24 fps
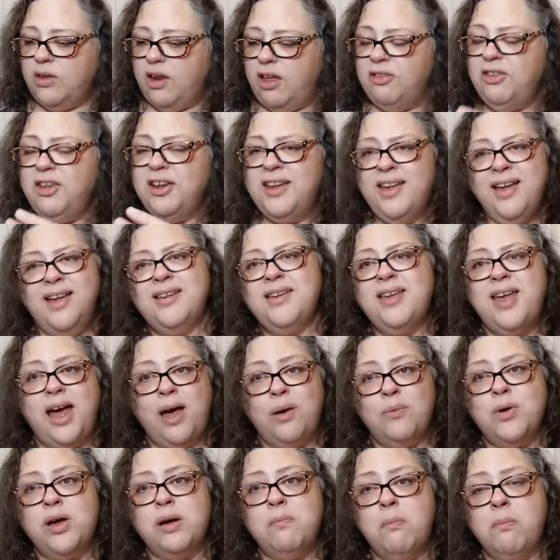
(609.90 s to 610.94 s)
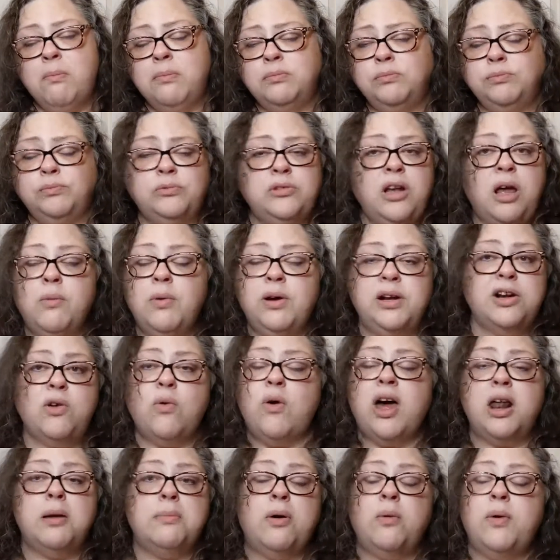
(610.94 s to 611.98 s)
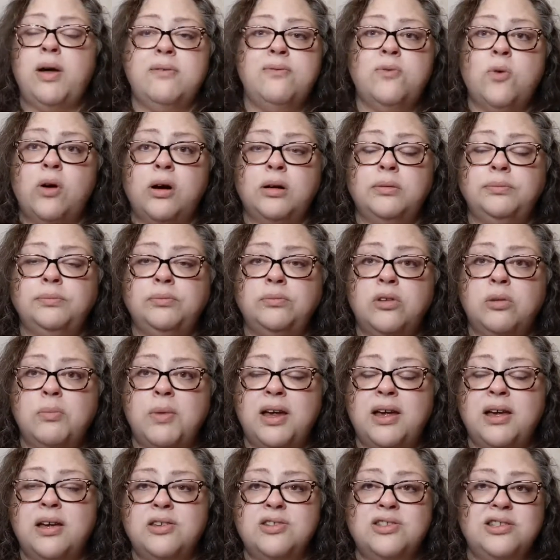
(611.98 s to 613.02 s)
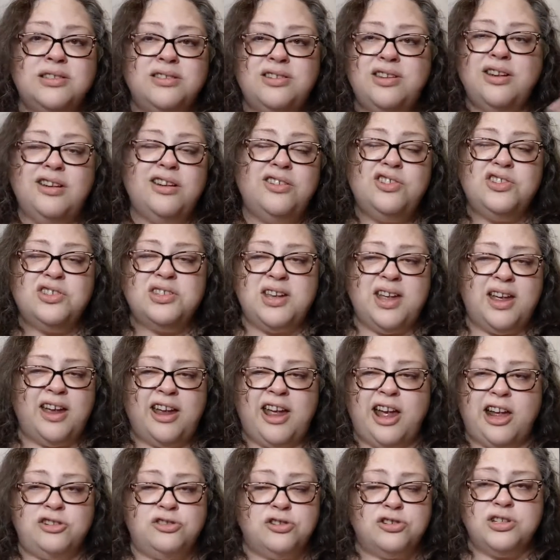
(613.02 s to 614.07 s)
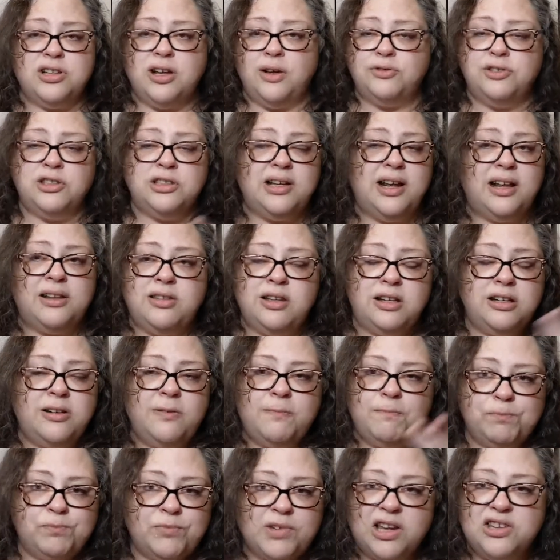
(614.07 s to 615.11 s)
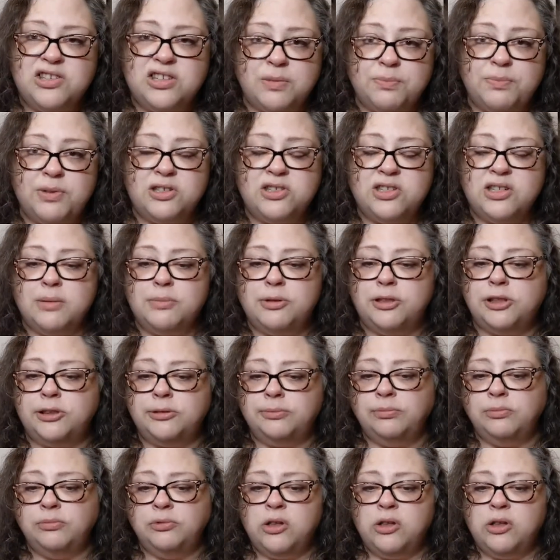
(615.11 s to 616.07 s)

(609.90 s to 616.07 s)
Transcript: The Kit Kat one I wouldn't go out of my way for because you can just Kit Kat yourself to death and get something similar.